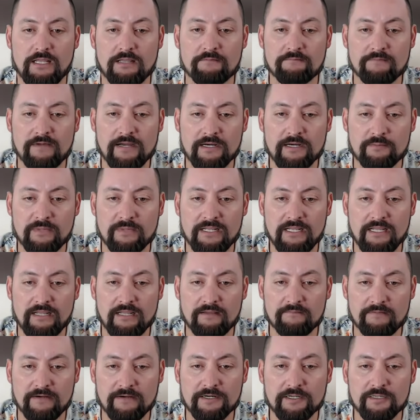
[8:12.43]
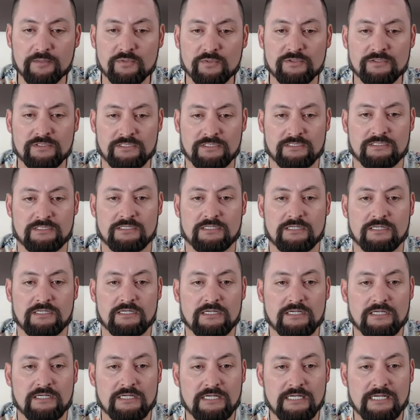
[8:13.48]
environment variables.
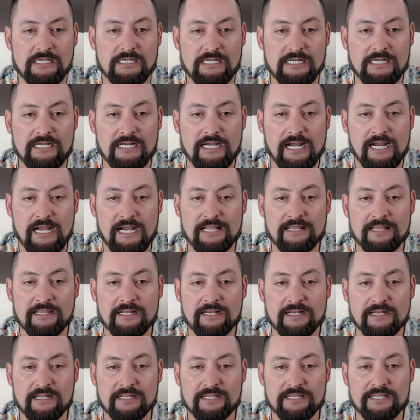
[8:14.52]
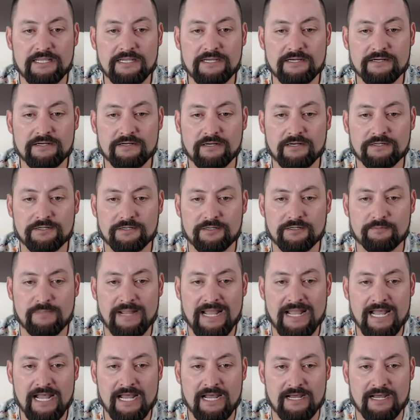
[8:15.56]
And then here under
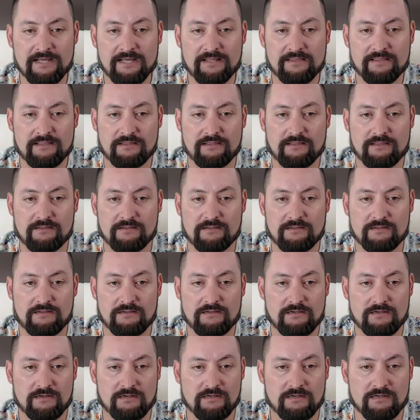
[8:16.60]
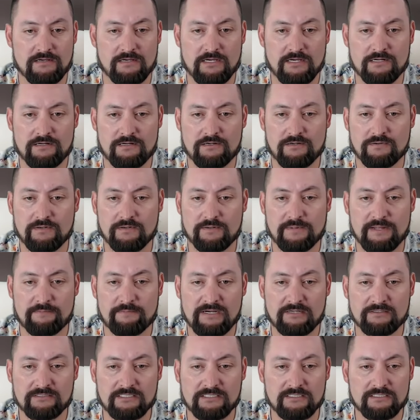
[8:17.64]
path, I don't know why my
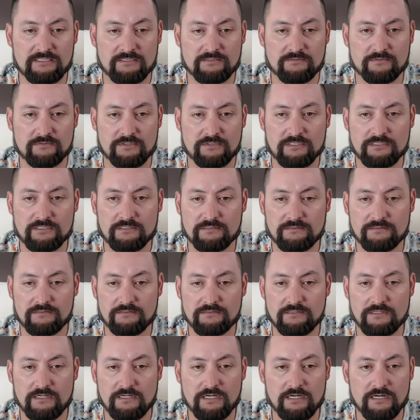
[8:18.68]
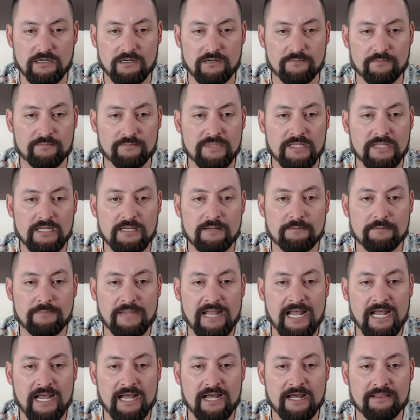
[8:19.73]
mousey doesn't work.
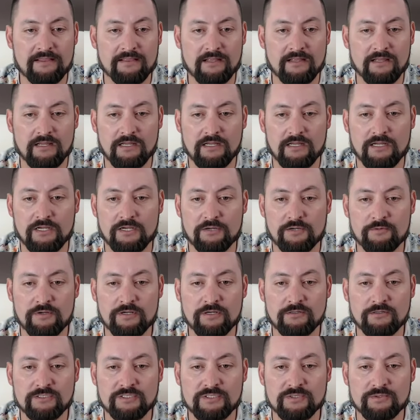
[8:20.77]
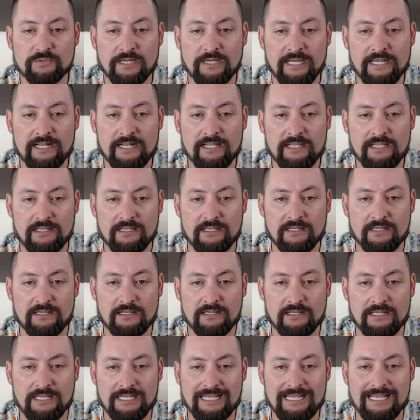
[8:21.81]
Path, we go to edit,
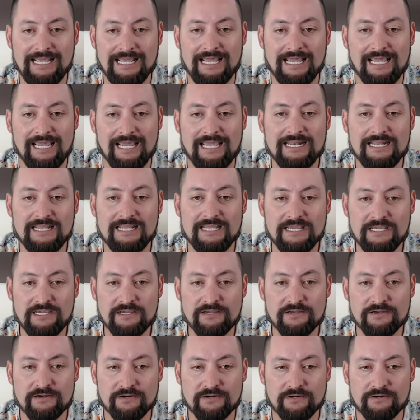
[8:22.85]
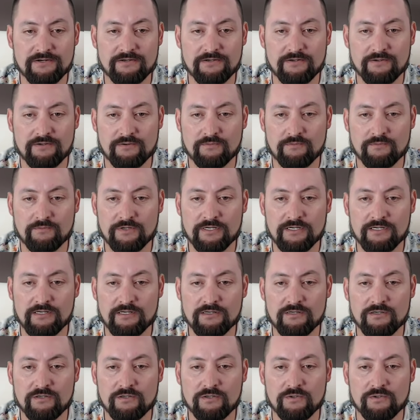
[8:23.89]
and here we're gonna
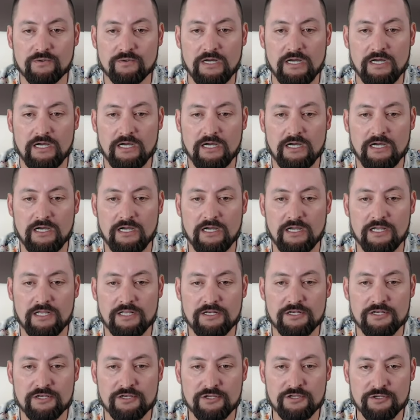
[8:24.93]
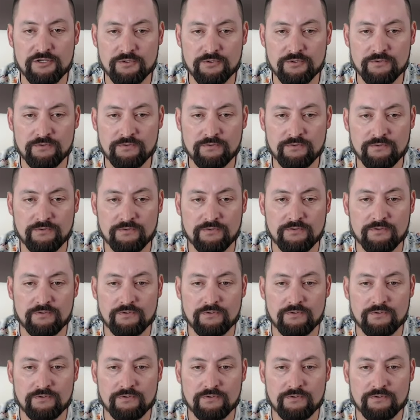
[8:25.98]
go new,